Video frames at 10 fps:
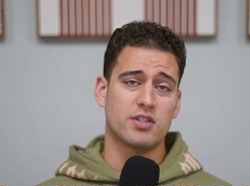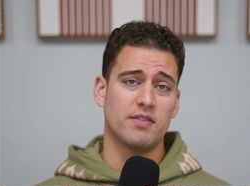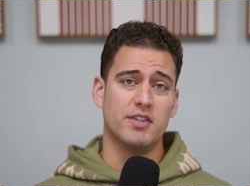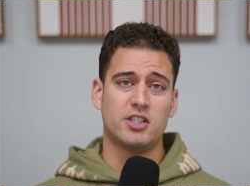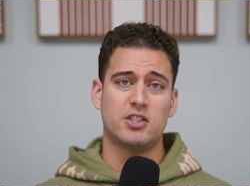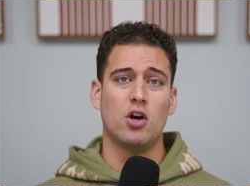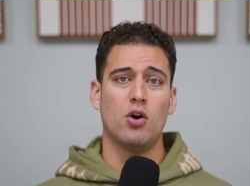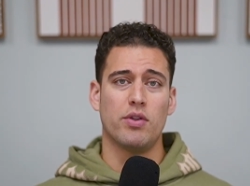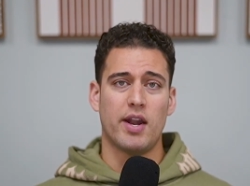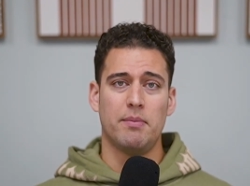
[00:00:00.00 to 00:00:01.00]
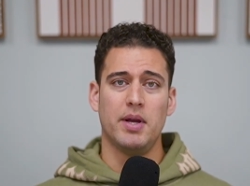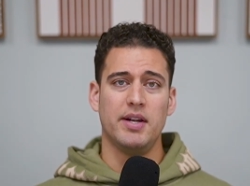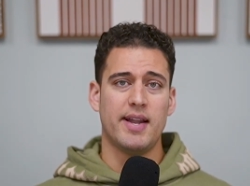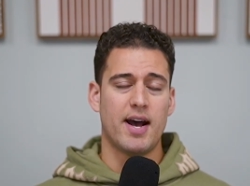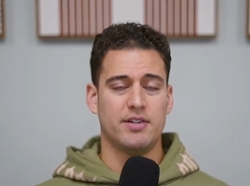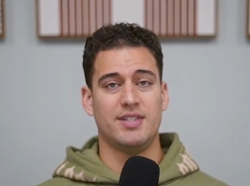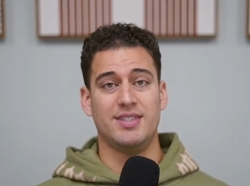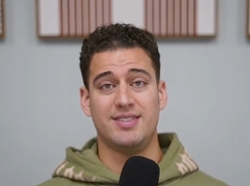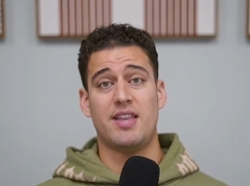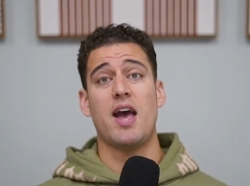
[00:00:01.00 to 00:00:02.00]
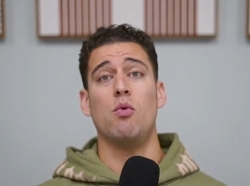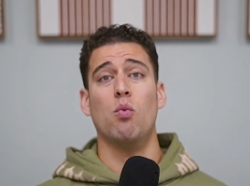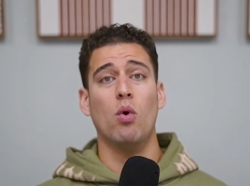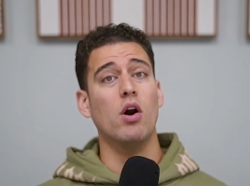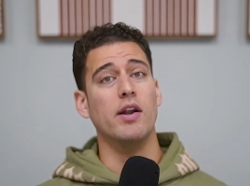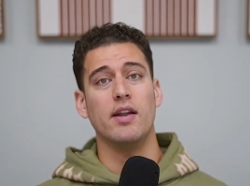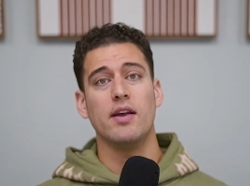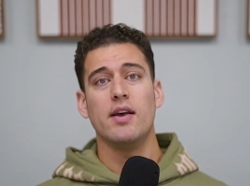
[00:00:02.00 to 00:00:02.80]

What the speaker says: of this show that have been down since day one.